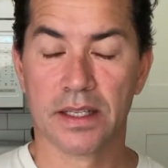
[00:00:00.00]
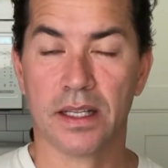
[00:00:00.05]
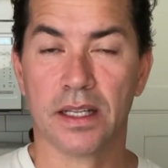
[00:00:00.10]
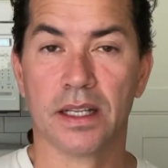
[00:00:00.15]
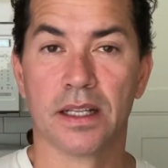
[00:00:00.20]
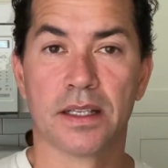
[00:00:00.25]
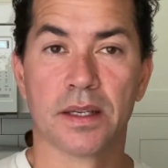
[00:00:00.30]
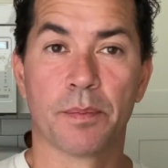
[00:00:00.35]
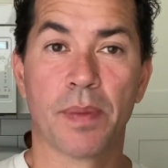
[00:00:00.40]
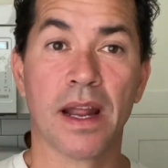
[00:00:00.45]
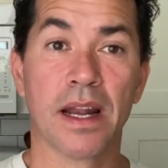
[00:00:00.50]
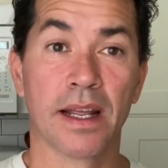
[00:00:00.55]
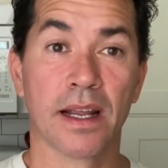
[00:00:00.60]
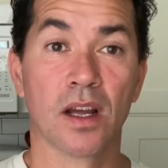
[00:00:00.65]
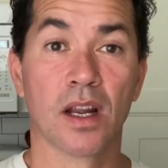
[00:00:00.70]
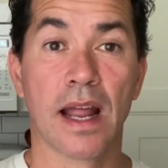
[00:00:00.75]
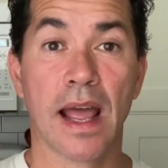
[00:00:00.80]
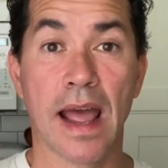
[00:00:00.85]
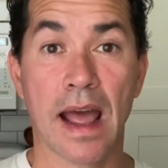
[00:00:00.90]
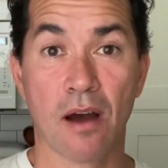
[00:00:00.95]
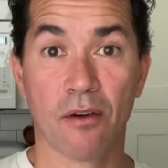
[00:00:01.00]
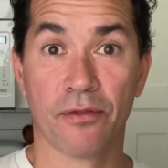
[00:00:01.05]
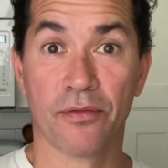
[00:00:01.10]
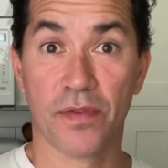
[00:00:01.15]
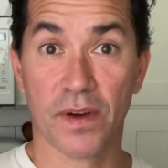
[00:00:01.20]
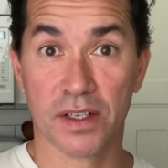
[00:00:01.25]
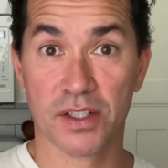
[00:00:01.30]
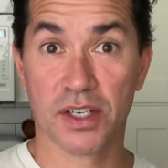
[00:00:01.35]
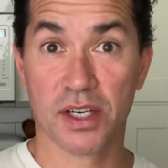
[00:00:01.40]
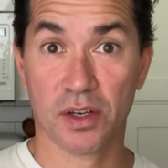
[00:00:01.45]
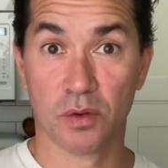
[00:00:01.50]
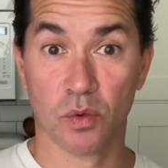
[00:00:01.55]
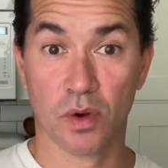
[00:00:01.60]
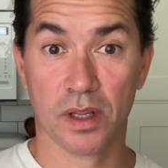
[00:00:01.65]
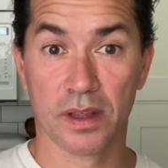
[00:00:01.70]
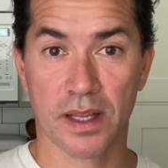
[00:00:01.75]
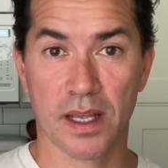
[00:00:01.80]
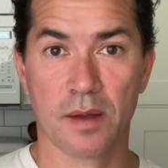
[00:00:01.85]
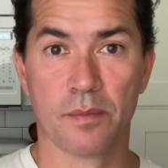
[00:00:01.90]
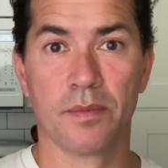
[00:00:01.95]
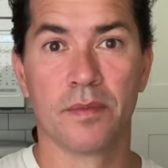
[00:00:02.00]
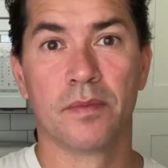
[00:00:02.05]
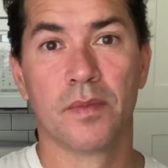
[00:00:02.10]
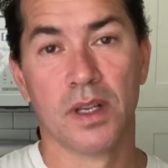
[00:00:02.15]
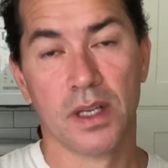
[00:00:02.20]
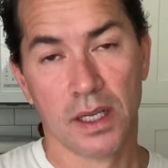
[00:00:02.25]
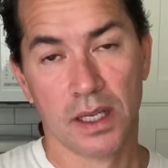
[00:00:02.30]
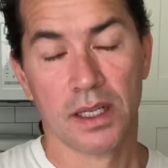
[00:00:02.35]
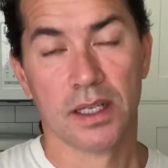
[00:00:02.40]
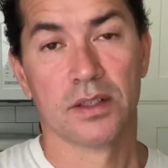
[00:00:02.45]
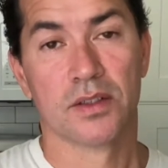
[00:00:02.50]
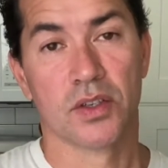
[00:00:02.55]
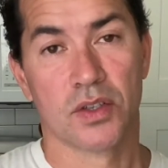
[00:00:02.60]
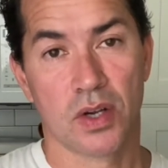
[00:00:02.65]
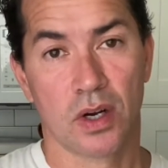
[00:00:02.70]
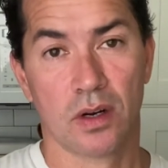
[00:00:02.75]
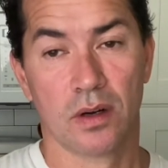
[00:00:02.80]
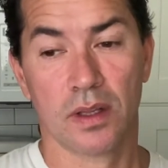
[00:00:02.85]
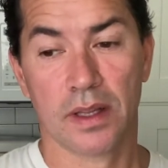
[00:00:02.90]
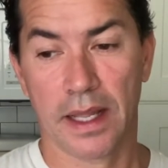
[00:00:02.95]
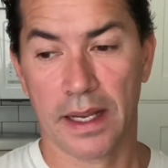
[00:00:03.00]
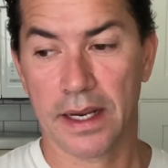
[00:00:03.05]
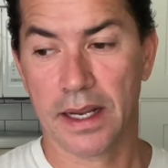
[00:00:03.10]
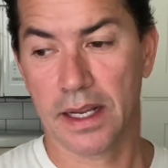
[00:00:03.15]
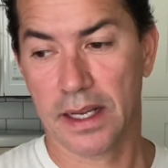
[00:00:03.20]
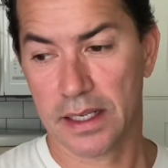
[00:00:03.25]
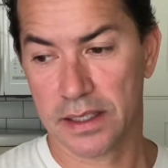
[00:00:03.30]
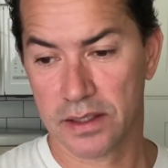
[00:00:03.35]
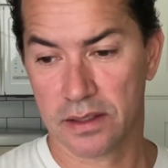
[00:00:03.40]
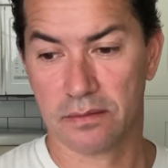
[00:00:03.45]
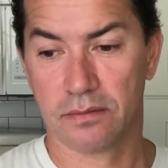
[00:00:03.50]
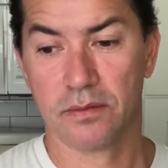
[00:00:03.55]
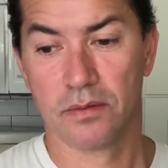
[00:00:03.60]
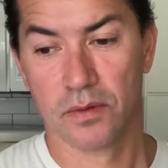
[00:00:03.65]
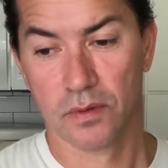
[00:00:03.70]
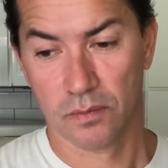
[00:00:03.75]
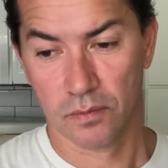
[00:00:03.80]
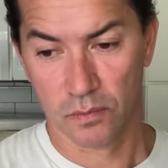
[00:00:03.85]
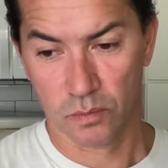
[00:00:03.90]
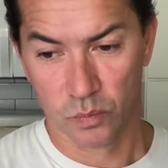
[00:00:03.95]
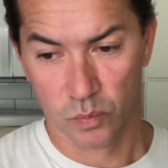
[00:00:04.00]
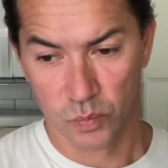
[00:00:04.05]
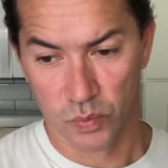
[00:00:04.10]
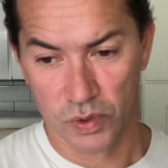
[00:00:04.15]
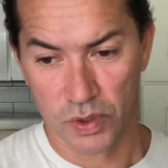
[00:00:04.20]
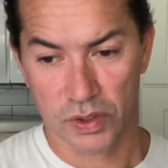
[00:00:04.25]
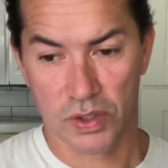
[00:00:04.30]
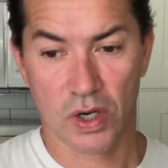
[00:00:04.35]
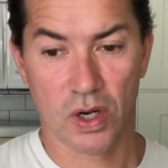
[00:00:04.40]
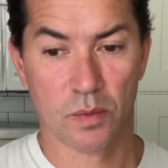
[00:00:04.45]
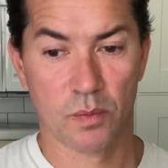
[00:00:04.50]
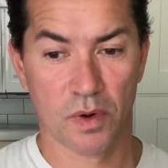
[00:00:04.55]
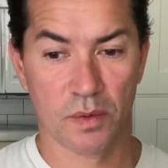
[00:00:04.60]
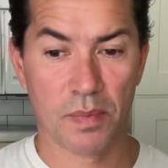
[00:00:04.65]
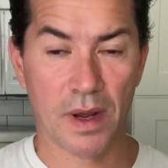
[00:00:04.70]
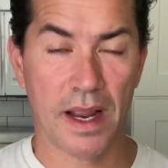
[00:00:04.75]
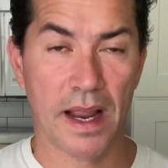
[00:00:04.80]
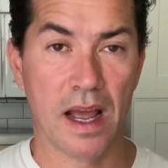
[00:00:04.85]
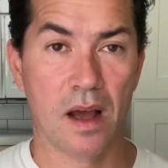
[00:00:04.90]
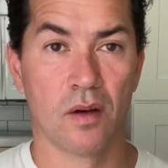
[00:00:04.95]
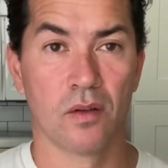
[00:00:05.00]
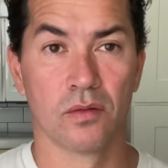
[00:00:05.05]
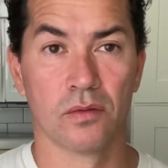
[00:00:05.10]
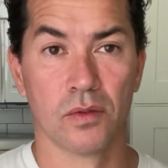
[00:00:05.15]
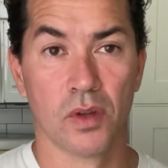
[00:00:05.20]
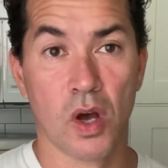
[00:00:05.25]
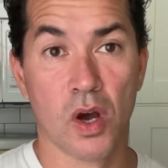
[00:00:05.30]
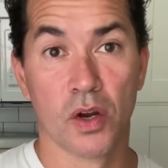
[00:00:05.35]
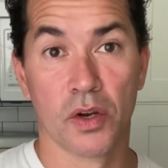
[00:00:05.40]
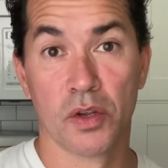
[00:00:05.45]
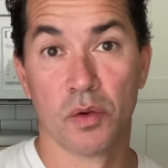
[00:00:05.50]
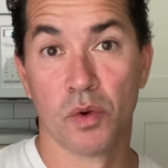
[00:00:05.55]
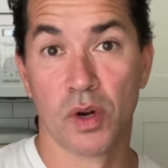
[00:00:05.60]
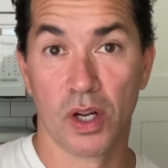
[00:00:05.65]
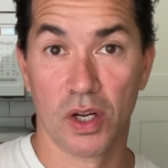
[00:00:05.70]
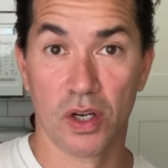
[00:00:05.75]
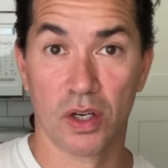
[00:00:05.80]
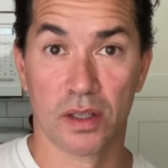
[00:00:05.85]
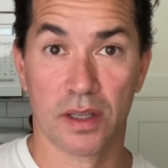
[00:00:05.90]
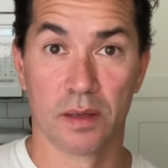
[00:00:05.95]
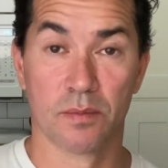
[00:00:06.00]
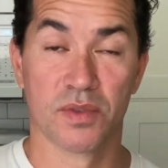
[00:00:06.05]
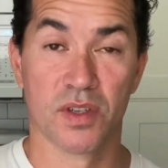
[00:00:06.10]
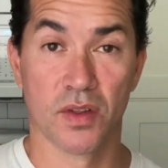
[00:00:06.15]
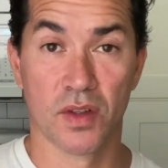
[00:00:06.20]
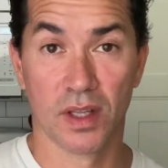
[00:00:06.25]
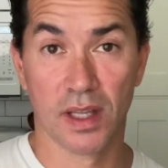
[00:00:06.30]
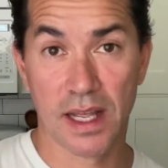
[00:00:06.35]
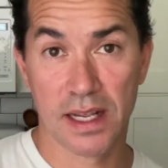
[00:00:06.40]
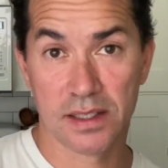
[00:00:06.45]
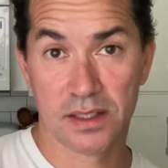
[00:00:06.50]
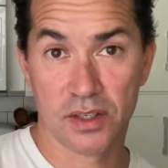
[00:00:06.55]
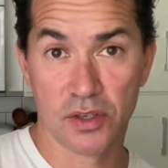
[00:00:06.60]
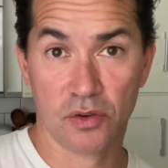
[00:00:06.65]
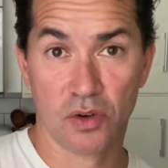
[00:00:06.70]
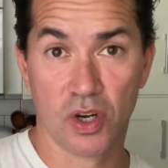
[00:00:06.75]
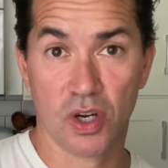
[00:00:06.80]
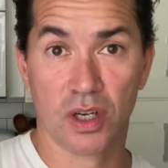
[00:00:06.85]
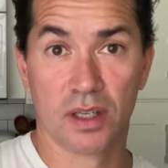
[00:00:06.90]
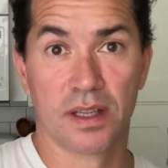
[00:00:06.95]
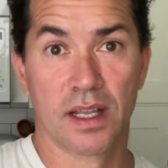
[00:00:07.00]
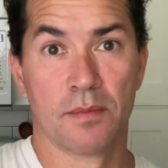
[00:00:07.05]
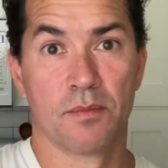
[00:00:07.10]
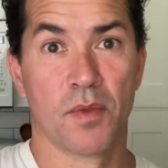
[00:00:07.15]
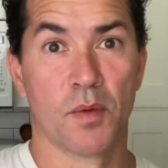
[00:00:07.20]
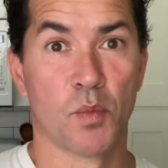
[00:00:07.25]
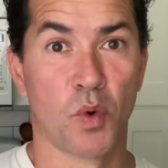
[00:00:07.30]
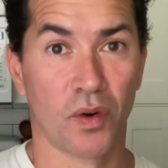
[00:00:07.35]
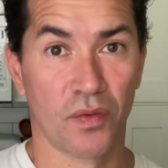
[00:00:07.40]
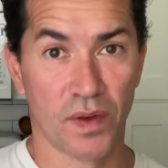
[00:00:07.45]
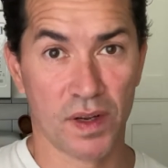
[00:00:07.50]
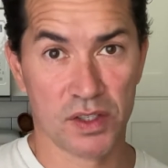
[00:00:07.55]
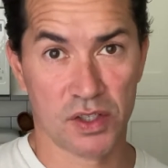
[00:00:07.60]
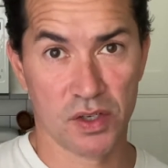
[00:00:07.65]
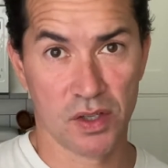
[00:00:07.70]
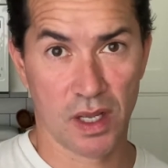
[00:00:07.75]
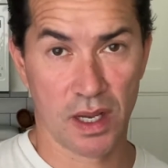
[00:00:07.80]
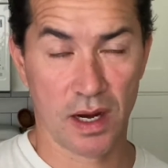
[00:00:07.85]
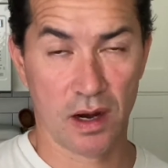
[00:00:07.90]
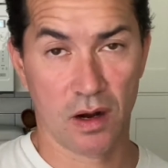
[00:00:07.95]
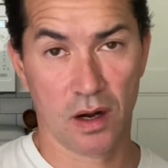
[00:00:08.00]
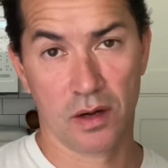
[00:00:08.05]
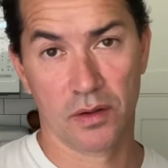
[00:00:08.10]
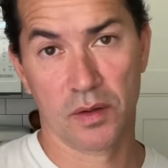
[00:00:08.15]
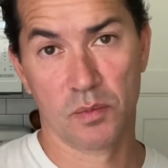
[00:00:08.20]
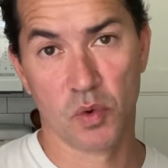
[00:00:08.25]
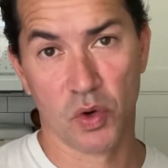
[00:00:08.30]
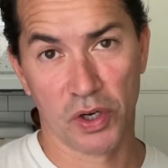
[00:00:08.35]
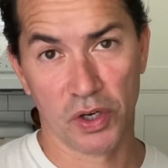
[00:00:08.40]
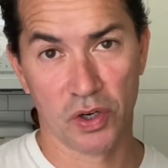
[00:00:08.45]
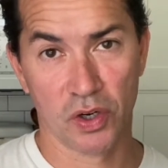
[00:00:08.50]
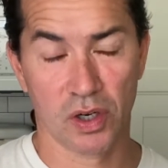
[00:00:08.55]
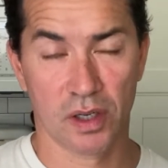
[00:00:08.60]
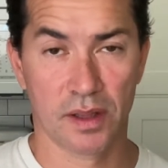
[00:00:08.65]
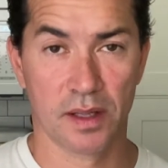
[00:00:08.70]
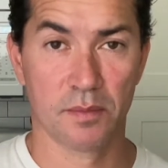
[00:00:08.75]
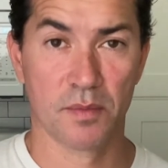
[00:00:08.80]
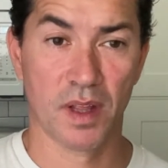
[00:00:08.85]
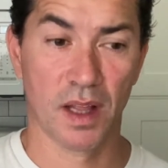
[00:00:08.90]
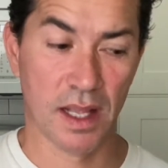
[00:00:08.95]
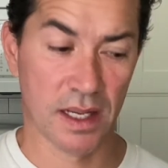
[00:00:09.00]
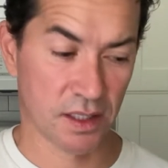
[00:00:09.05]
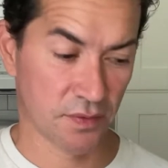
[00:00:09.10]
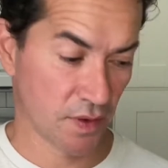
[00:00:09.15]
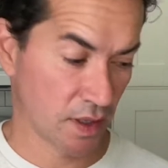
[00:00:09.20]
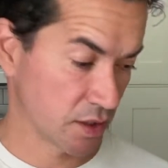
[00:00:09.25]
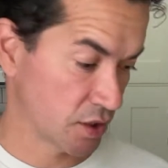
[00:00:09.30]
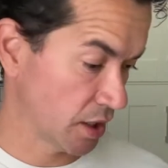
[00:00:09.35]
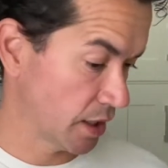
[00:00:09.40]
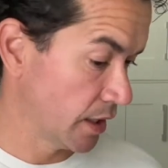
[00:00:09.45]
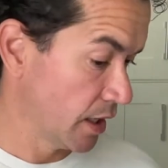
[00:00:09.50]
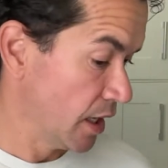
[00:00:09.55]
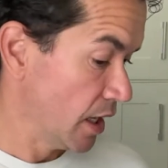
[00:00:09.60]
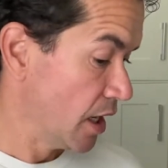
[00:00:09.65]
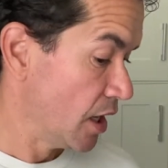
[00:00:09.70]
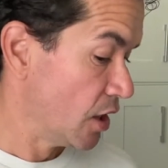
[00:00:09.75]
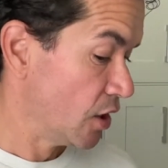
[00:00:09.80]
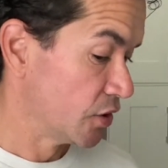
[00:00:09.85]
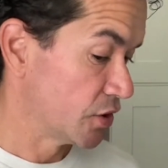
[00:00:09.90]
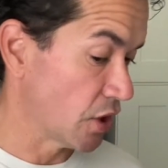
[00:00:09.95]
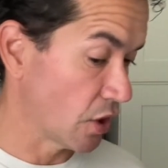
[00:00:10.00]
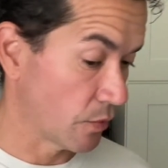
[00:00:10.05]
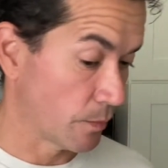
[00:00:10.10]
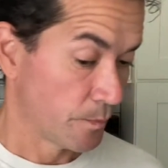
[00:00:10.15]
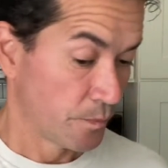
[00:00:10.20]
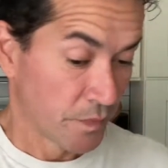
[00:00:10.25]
depending on how fudgy you want them, is determined by how long you want to cook them. So the less you cook them, the more fudgy they are. The more you cook them, the less fudgy. So